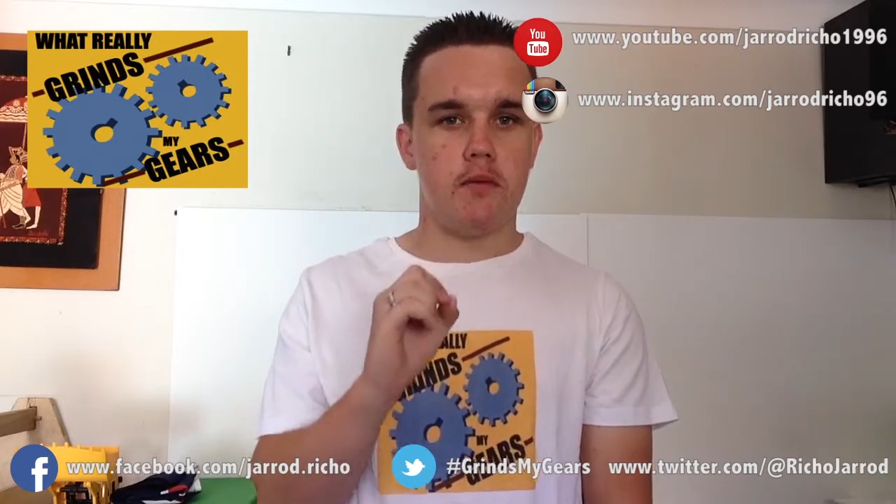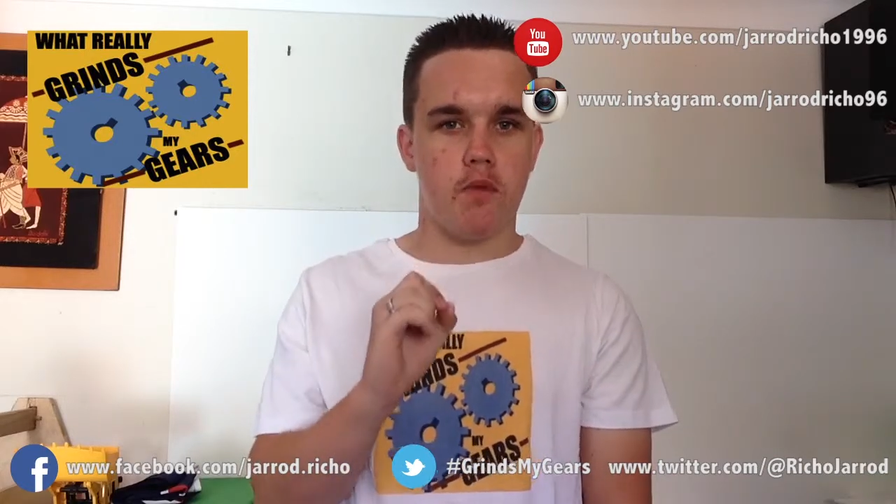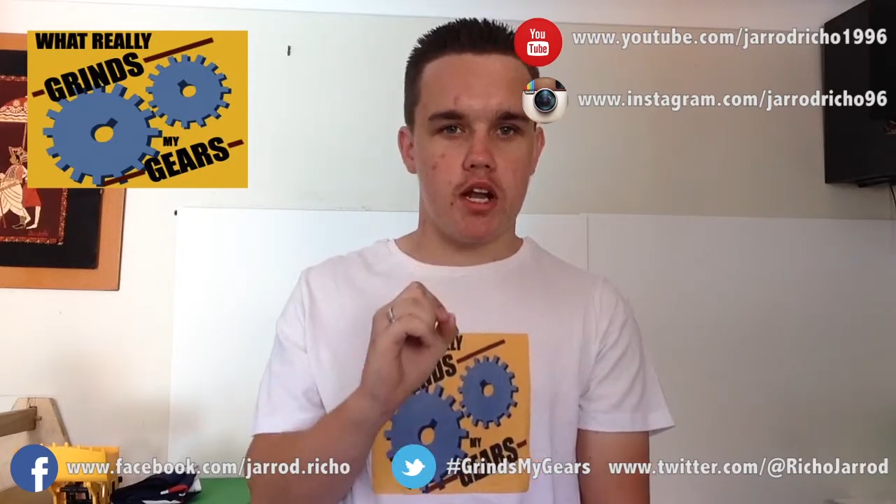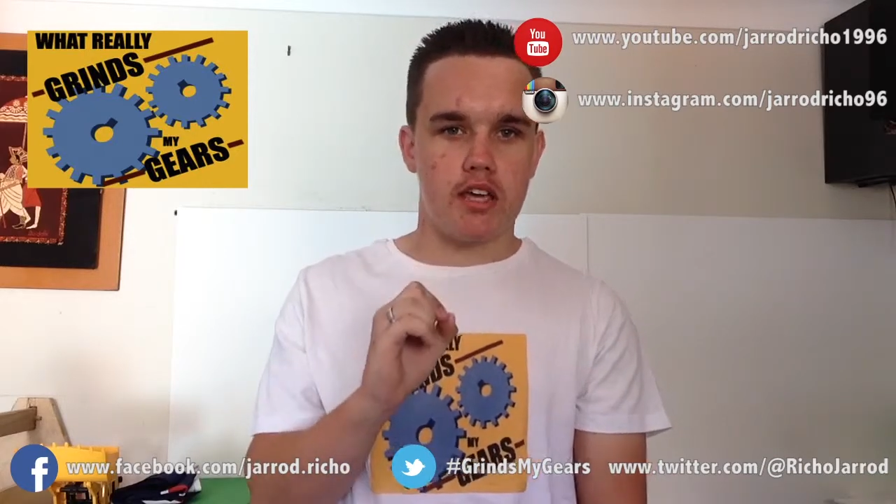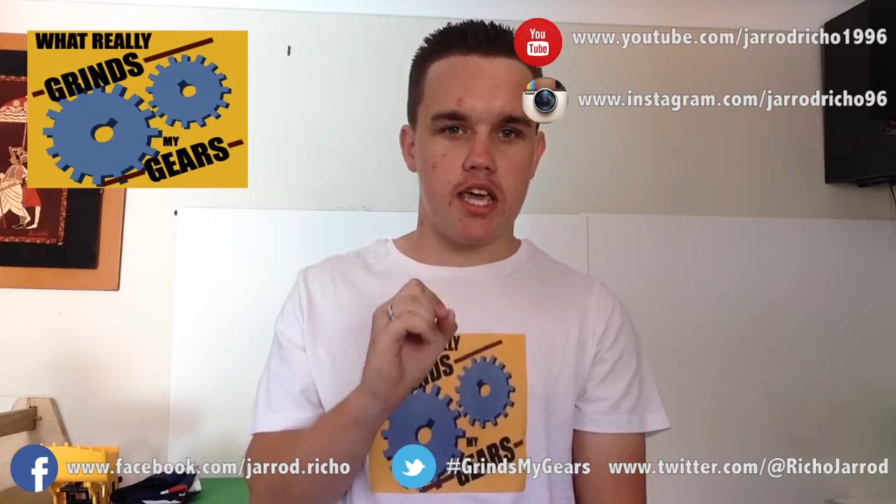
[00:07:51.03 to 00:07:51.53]
rid
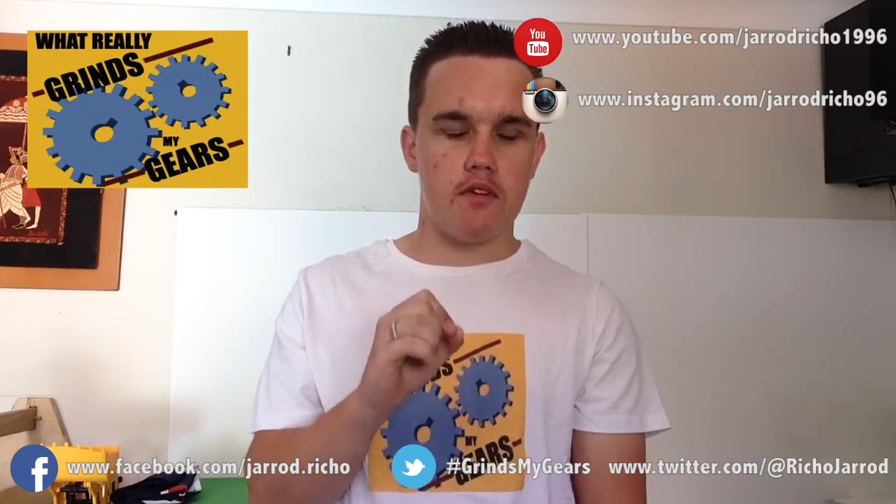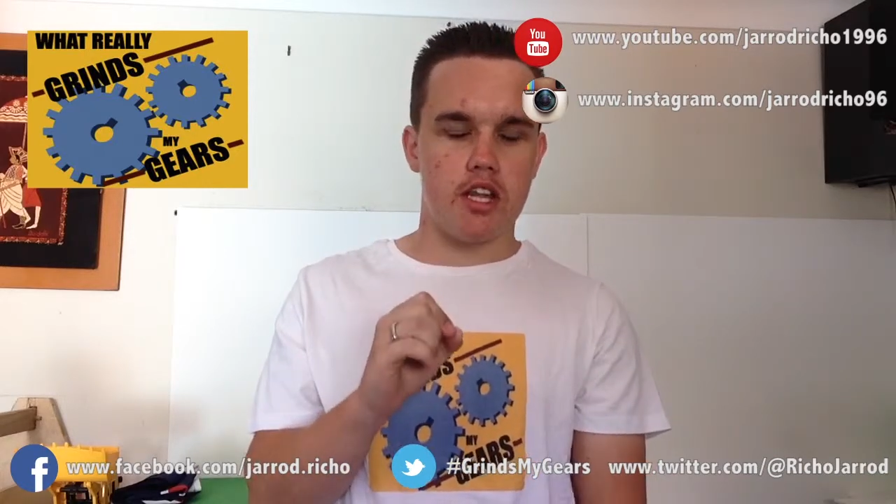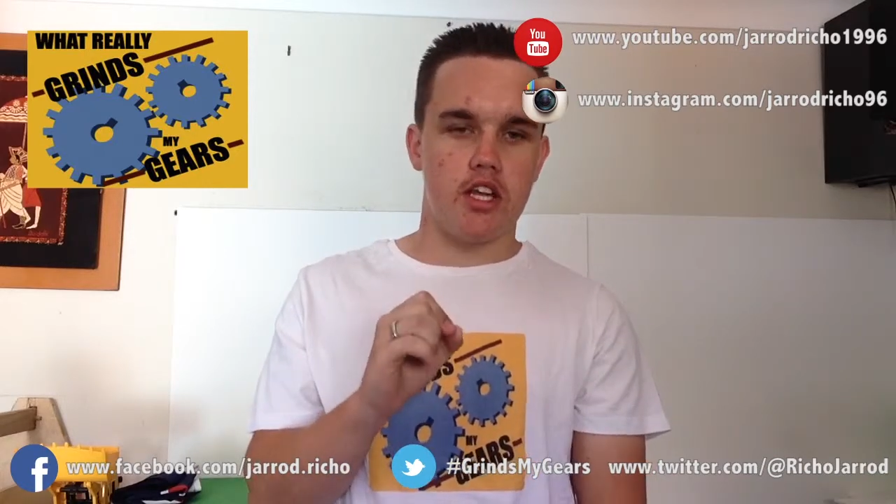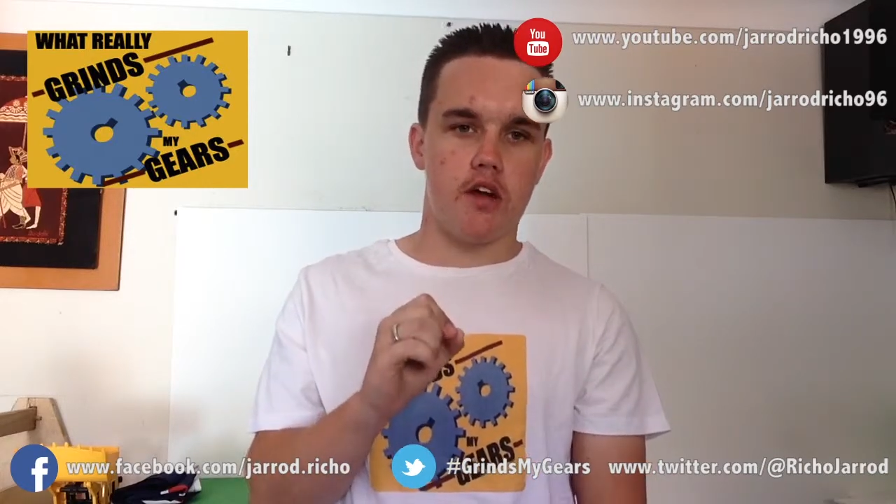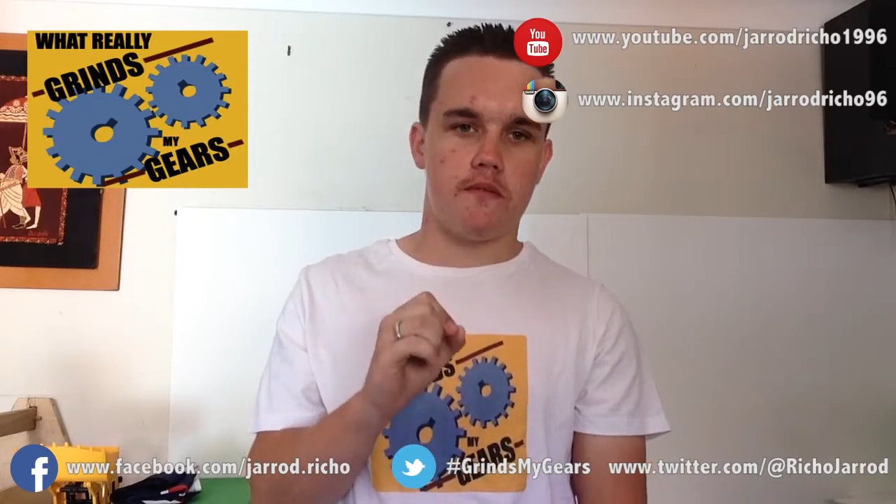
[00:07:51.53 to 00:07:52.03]
of the
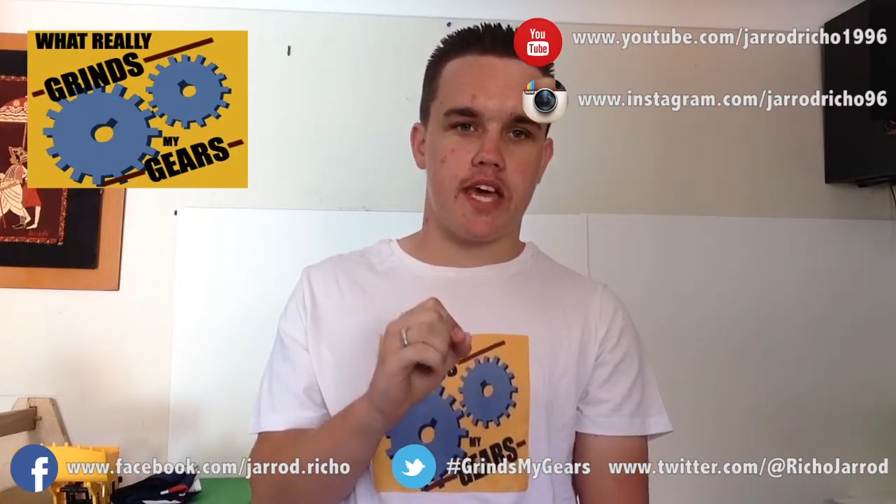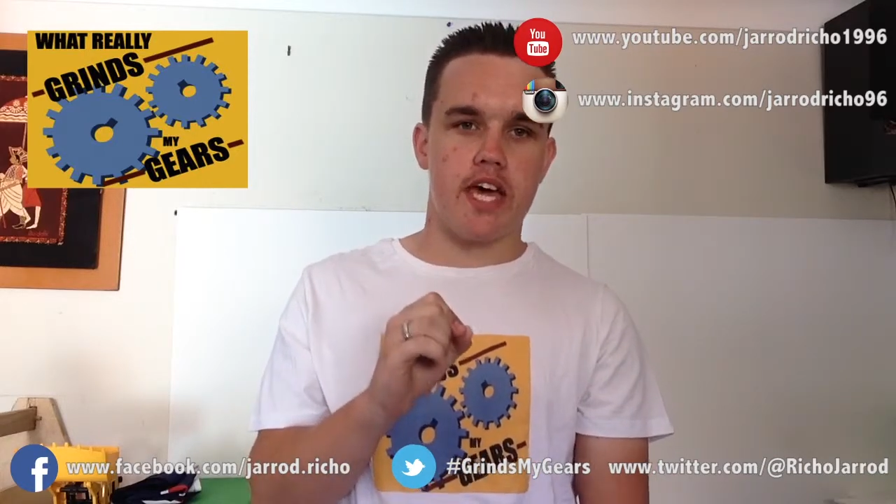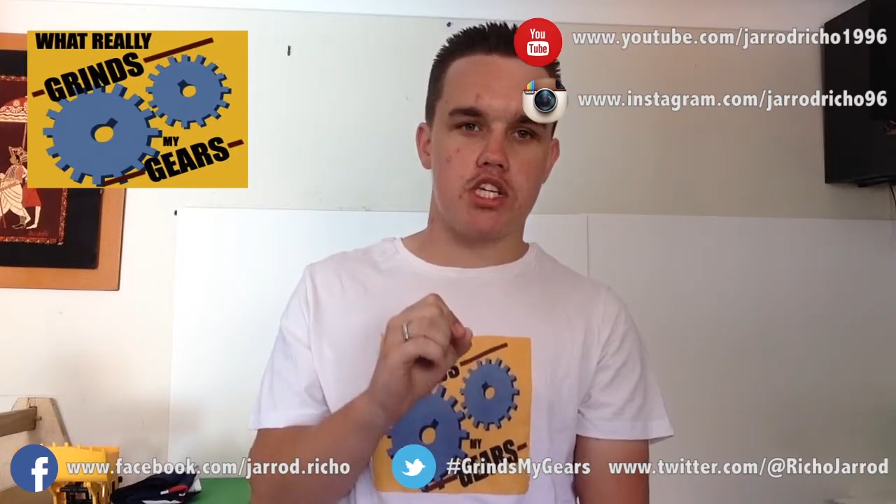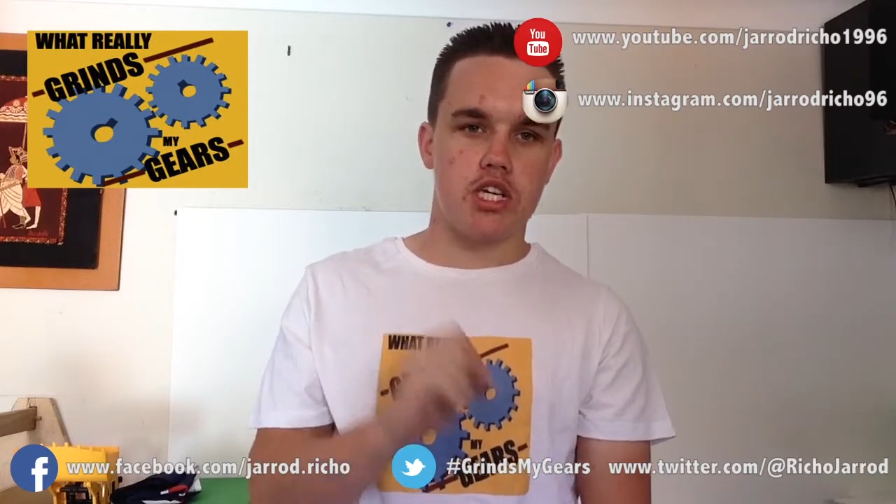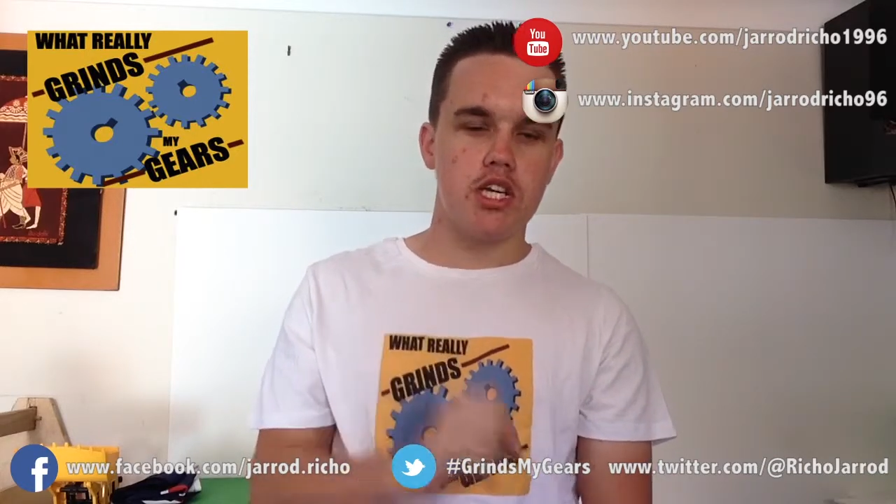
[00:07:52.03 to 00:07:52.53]

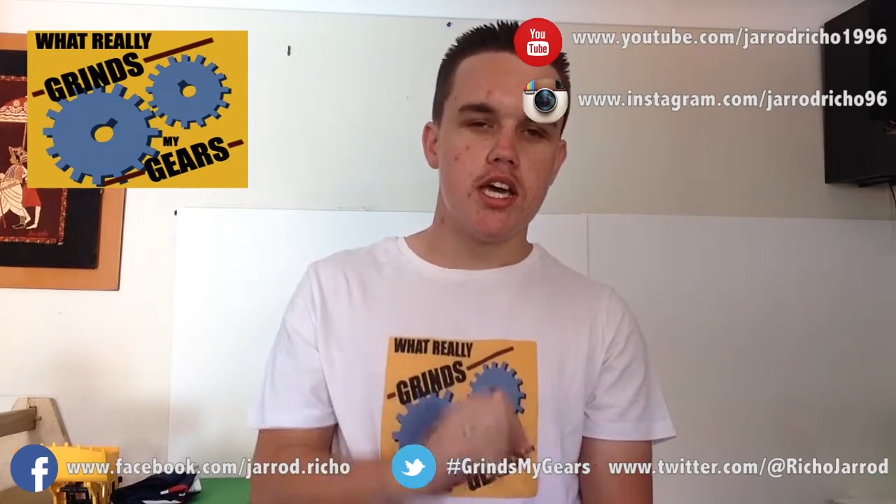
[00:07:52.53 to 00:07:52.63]
notification,